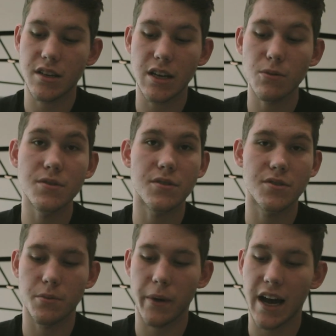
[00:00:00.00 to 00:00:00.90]
equals or
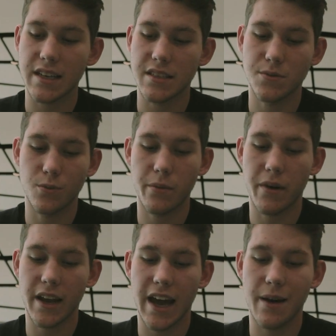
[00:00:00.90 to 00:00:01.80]
surpasses what
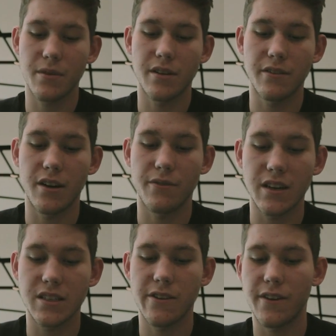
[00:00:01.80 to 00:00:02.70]
might happen in a
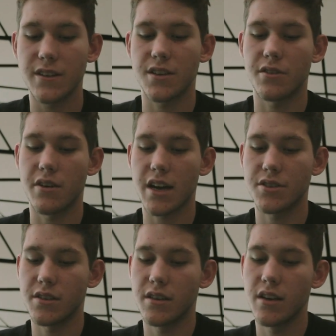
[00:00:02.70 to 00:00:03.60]
face-to-face
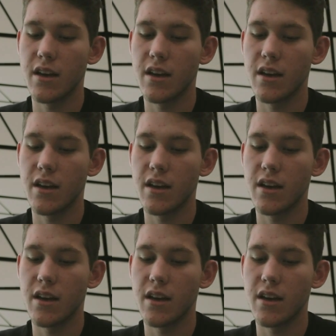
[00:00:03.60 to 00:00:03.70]
interaction.